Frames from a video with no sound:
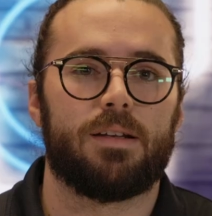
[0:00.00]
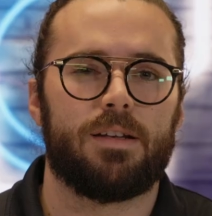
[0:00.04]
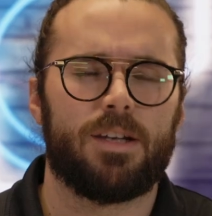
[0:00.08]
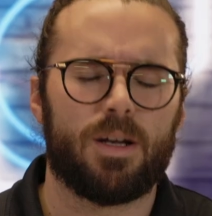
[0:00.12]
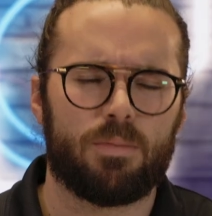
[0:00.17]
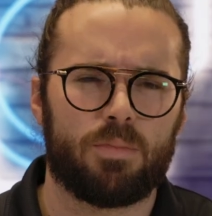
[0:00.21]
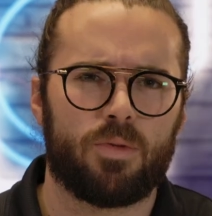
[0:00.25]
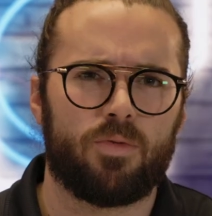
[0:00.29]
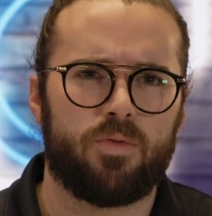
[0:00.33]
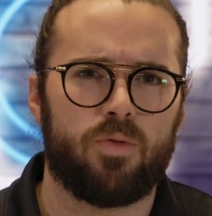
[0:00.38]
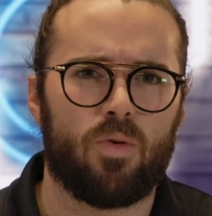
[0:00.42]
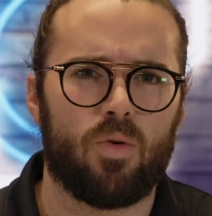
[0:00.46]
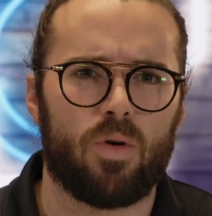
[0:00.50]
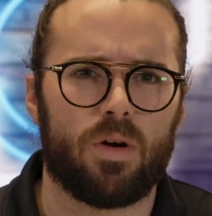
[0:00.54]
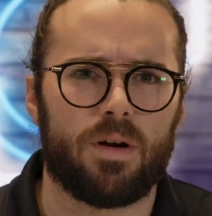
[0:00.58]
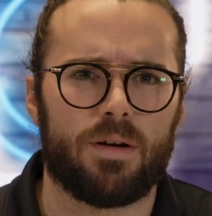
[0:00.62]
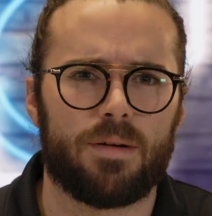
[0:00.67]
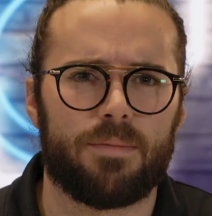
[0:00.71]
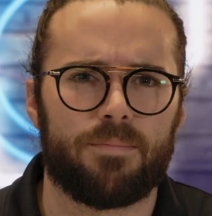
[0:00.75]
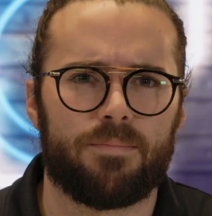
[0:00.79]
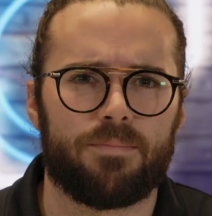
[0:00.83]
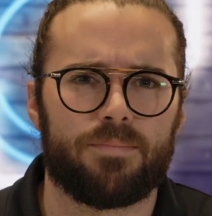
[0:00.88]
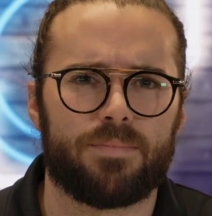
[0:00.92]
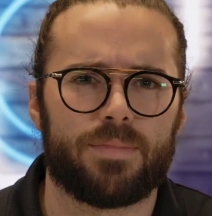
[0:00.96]
Number
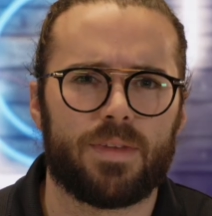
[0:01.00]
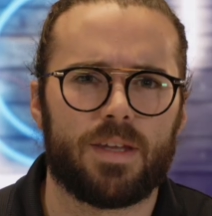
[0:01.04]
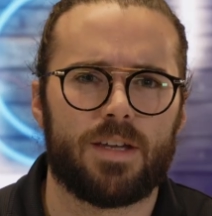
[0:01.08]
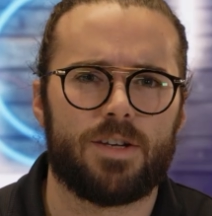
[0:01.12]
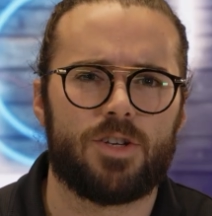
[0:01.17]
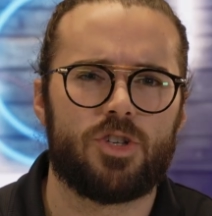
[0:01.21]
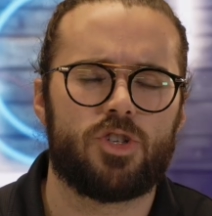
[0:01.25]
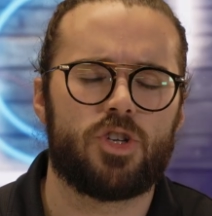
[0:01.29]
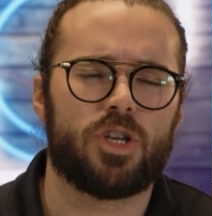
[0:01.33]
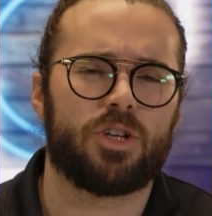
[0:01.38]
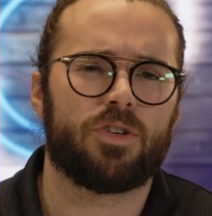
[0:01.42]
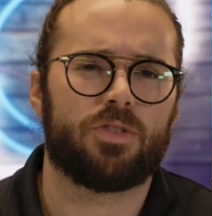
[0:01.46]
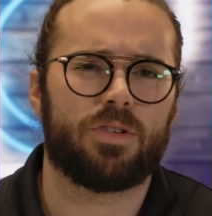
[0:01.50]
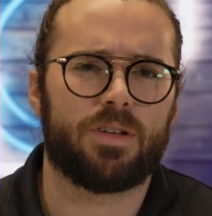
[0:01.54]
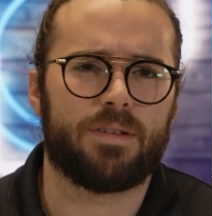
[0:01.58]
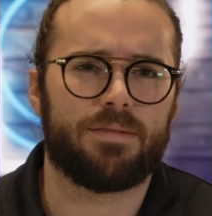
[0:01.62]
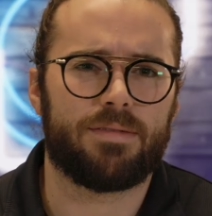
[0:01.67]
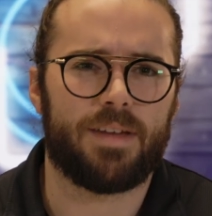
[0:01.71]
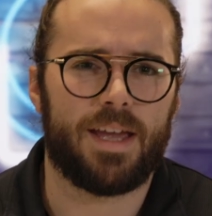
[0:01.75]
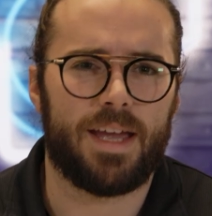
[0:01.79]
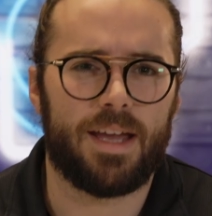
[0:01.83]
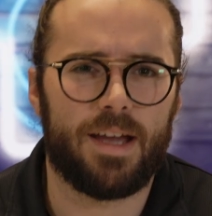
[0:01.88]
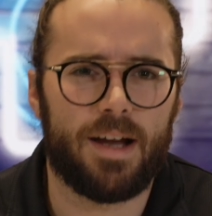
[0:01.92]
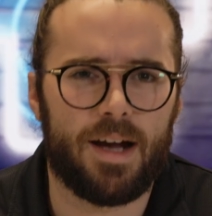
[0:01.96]
four,
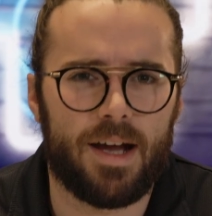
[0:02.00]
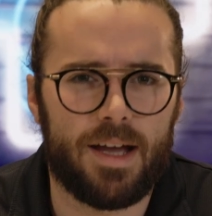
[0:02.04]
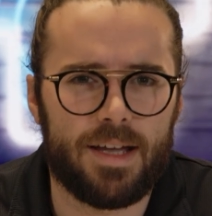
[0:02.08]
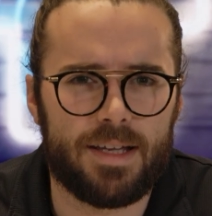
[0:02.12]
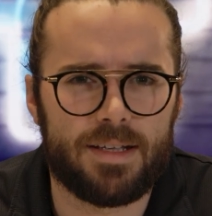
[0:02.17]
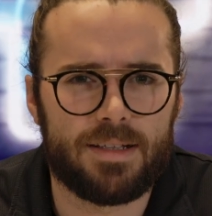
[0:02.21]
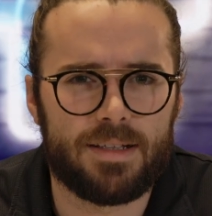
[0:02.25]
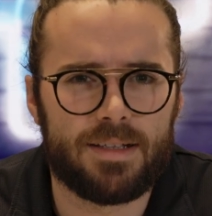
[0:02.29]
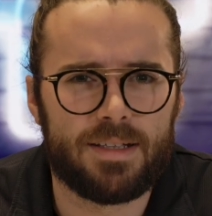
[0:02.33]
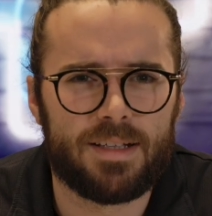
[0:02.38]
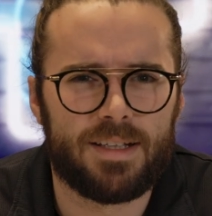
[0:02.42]
generative AI.